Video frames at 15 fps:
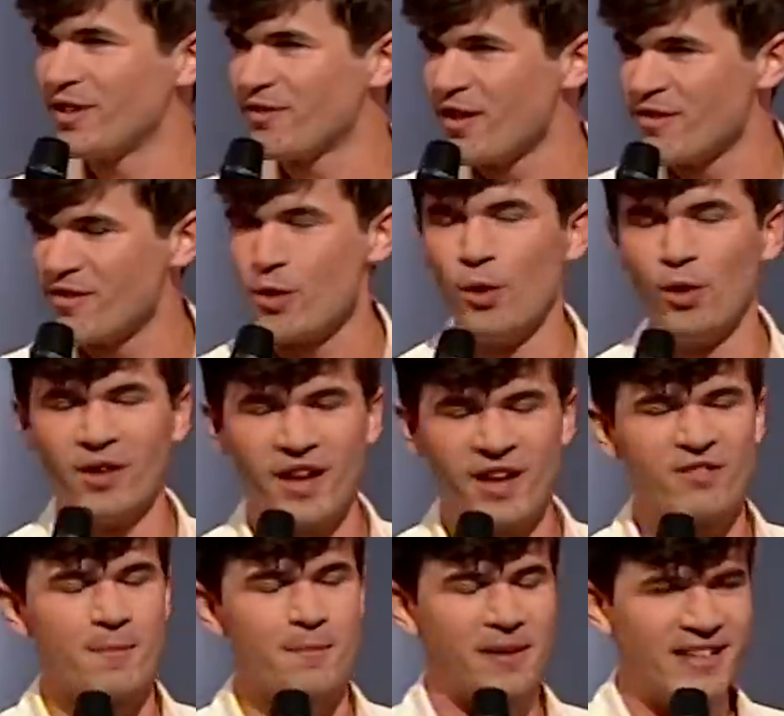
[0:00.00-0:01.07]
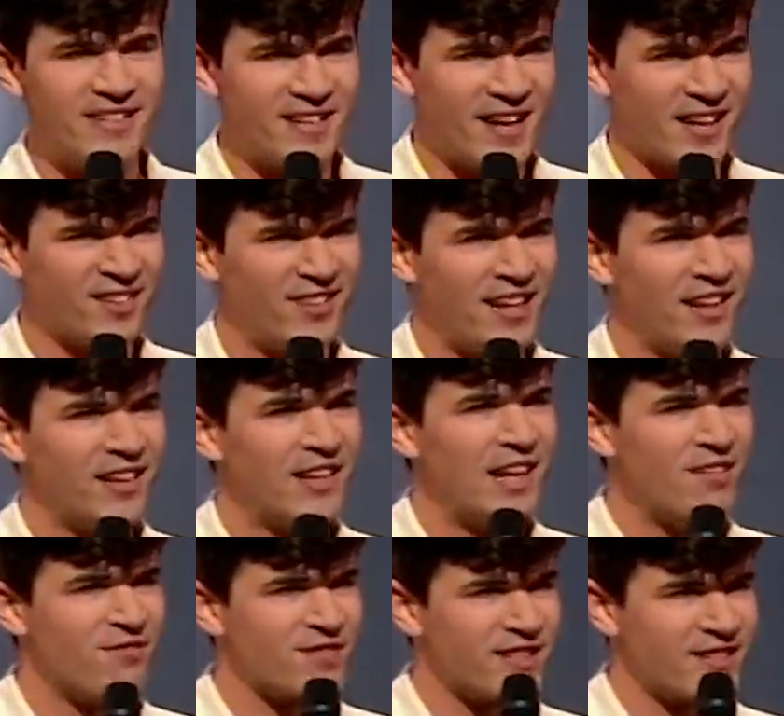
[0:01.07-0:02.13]
in front of you all that I've completed Excel and
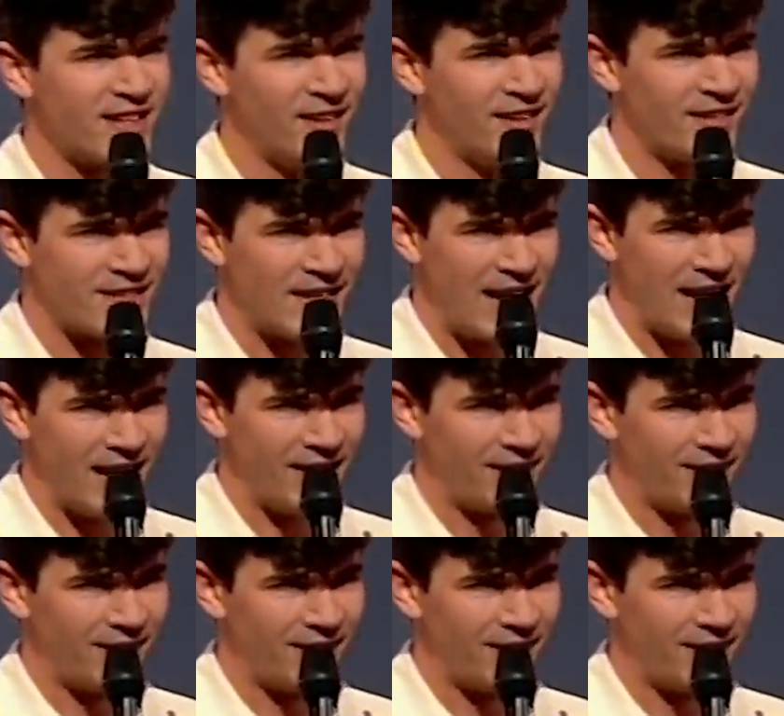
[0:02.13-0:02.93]
lived to tell the tale.